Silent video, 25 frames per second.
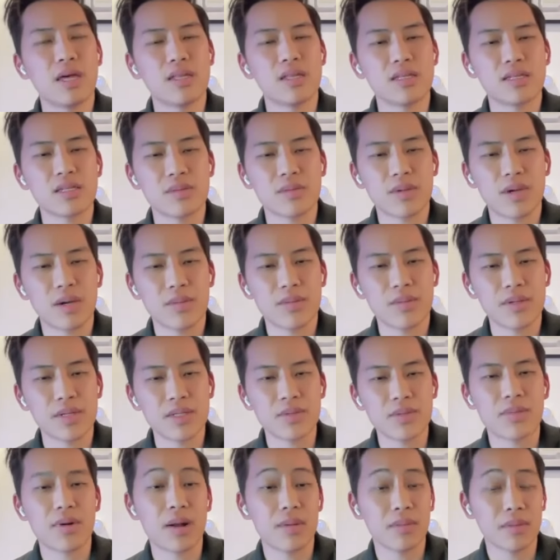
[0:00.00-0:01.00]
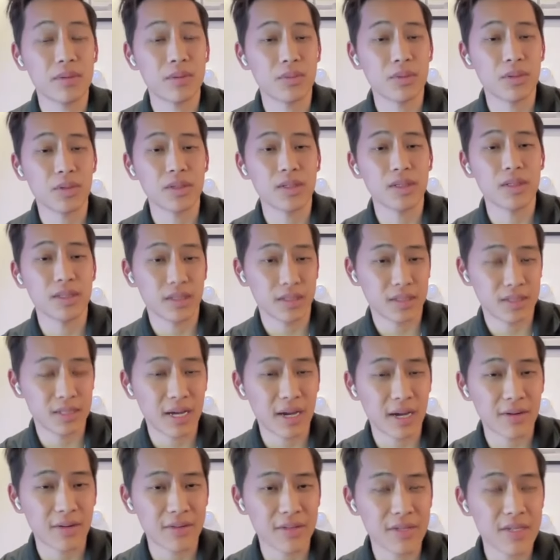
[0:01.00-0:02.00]
and some companies probably will look
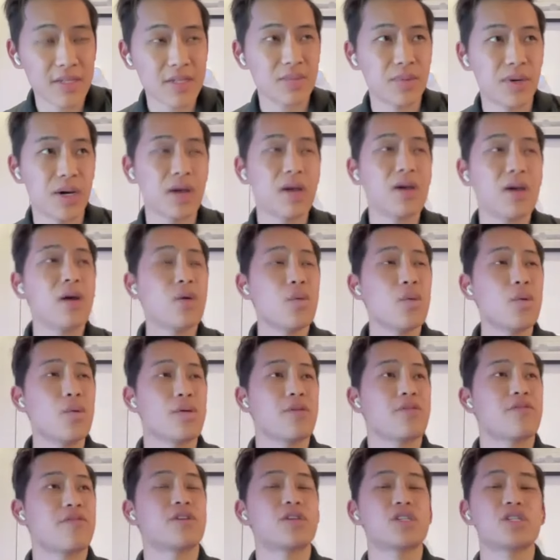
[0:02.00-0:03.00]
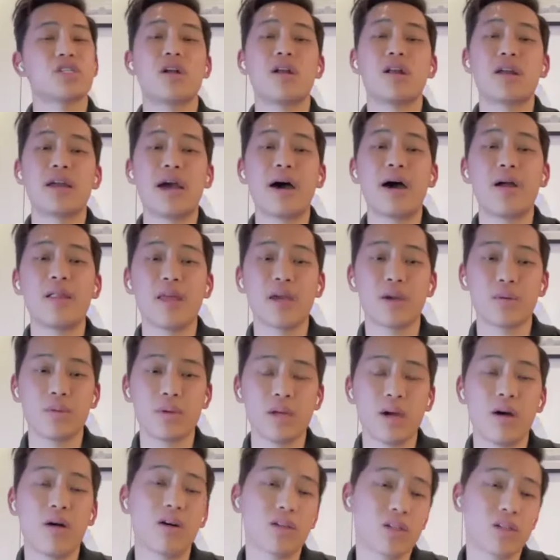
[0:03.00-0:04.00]
down on this, but when we were first starting out,
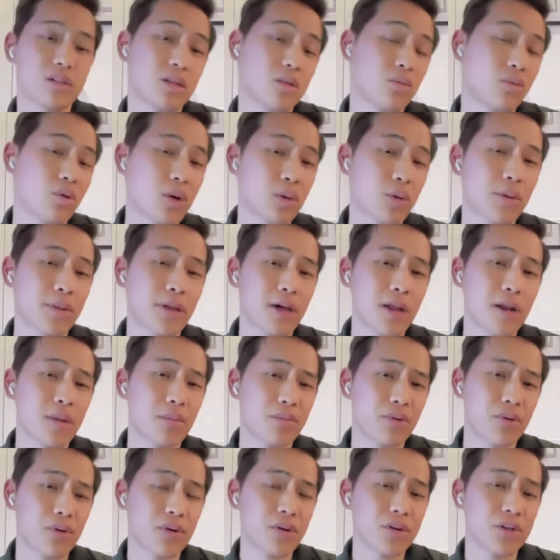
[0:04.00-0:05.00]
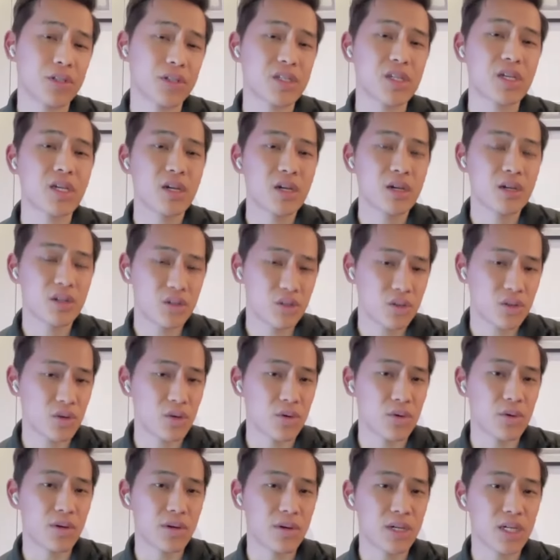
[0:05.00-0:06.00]
we also did work with a lot of brokers
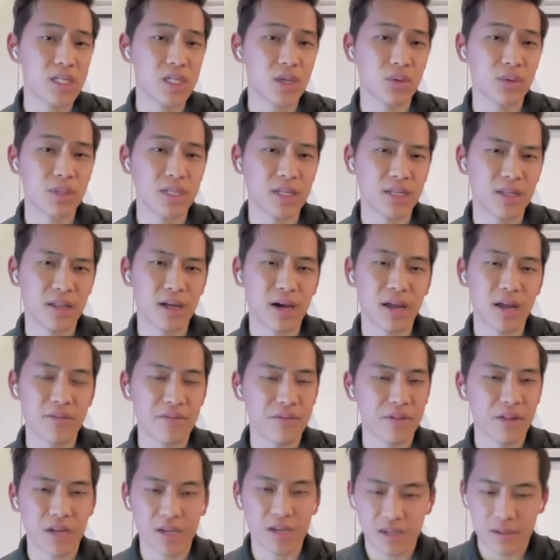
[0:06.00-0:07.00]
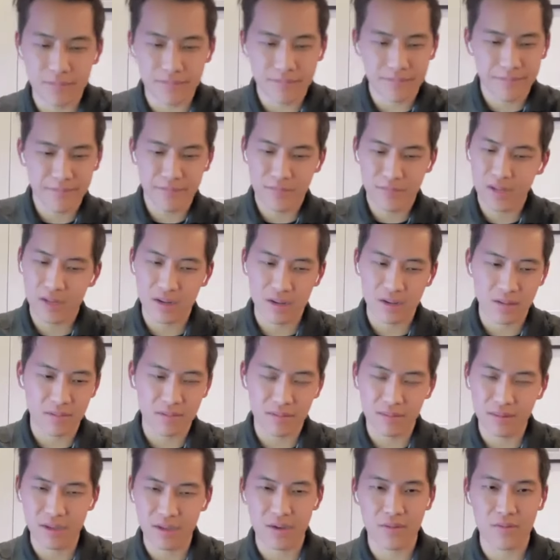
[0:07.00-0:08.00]
too. So we did a lot of
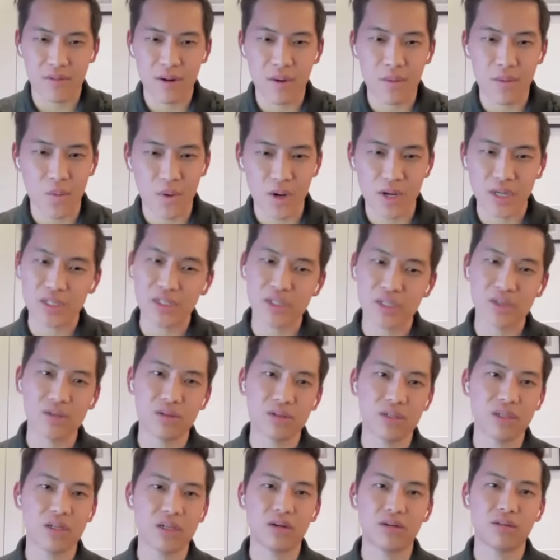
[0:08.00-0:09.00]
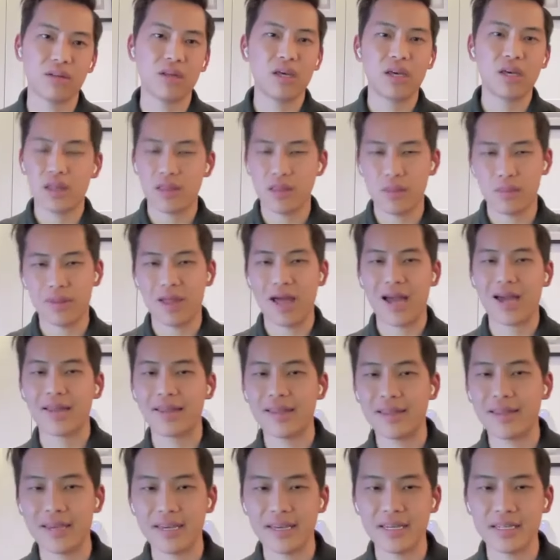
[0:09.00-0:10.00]
grunt work too, the
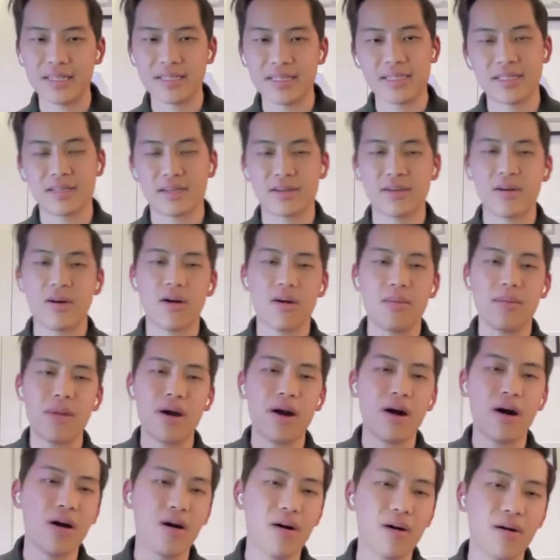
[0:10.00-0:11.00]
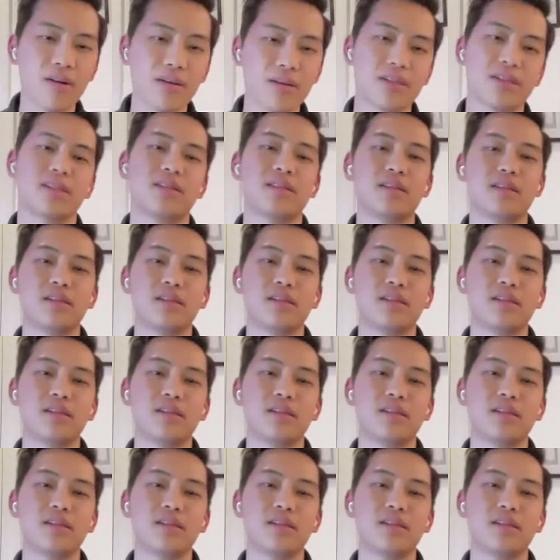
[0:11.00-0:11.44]
Blacklanes, the Carmels.